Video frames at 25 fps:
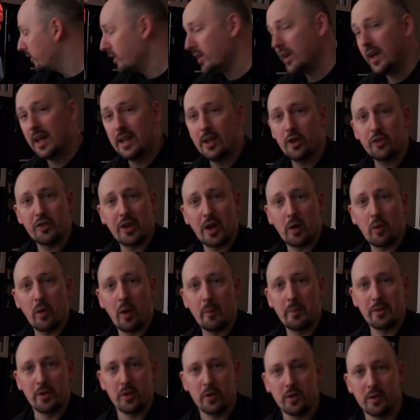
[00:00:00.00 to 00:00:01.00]
It looks like what
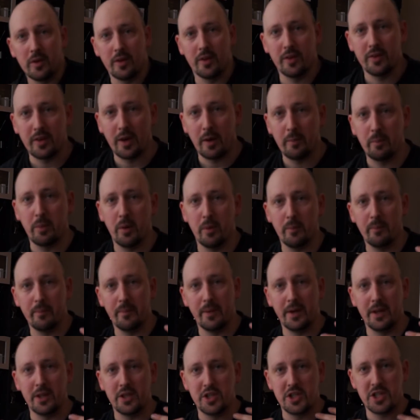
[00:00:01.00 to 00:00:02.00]
I'll be doing is I'll put
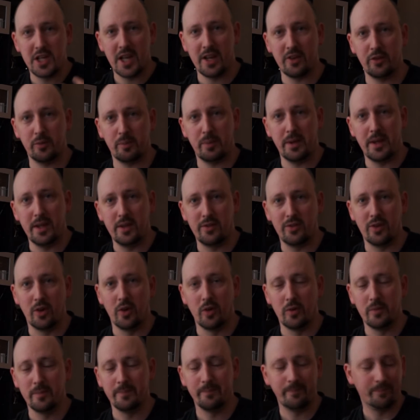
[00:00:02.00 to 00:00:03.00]
my chest piece
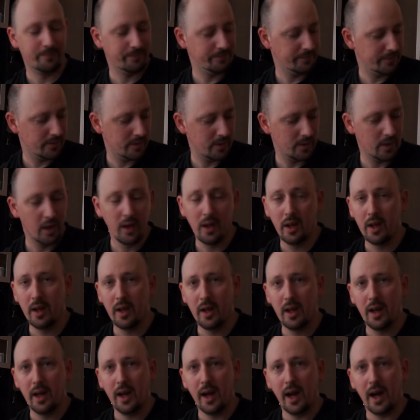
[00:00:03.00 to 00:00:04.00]
on
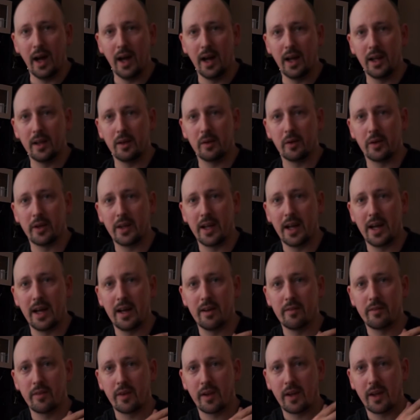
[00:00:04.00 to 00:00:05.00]
and I'm going to
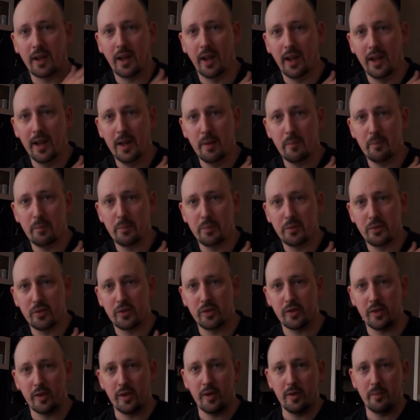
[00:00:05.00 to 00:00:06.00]
have
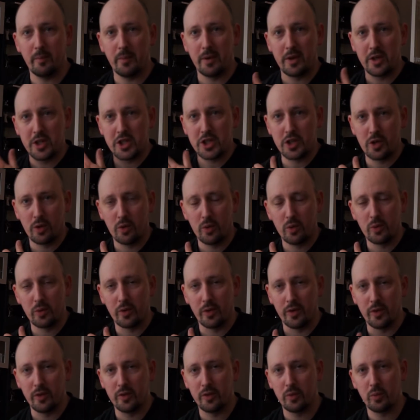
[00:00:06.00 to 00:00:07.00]
clips at my
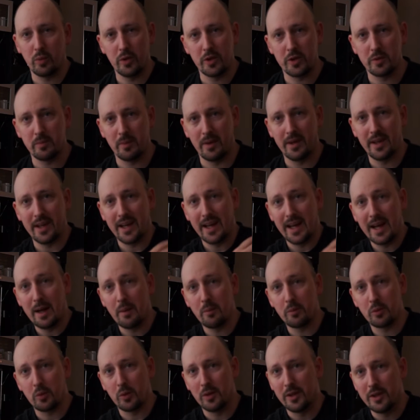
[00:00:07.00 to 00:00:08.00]
shoulders which my
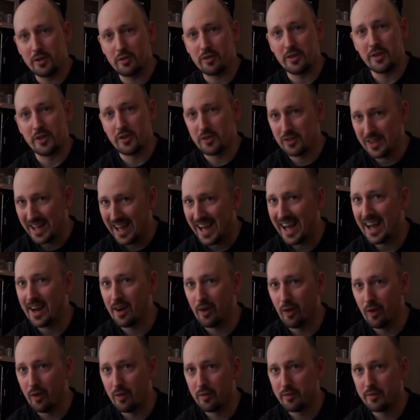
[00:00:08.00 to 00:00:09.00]
arms will literally just hang
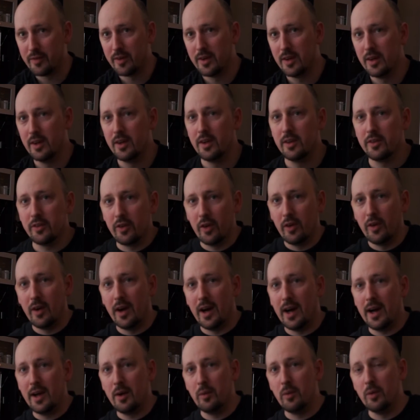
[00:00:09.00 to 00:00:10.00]
off. So
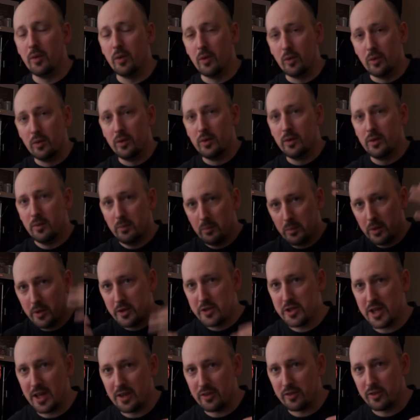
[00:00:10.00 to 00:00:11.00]
I will put the
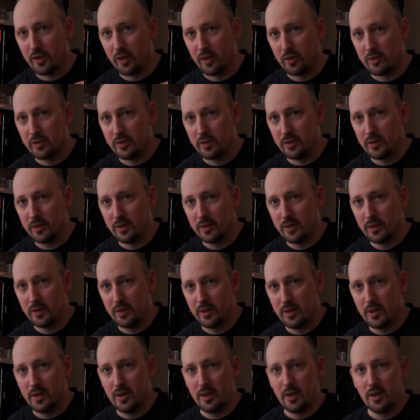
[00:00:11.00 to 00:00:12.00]
chest on,
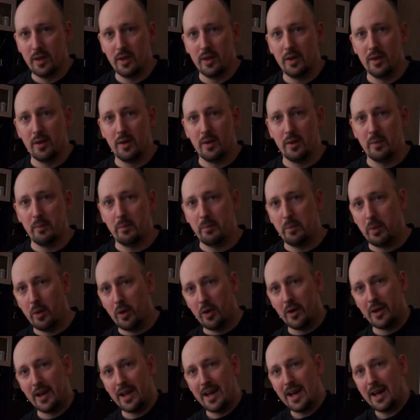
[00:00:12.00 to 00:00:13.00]

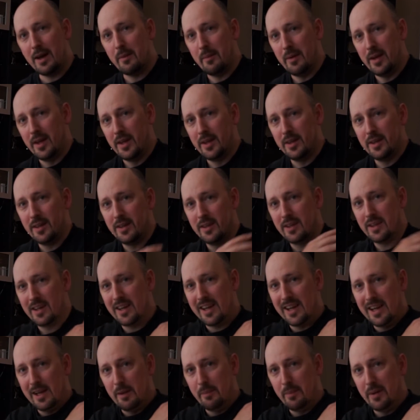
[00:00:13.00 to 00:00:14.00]
put an arm in,
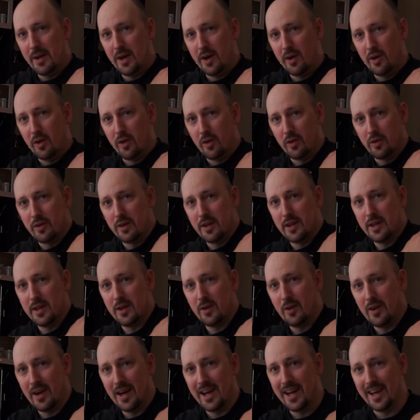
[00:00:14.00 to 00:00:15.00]
clip it on, and it
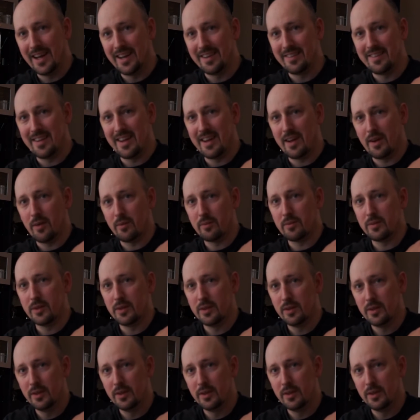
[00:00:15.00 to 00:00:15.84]
will hang down.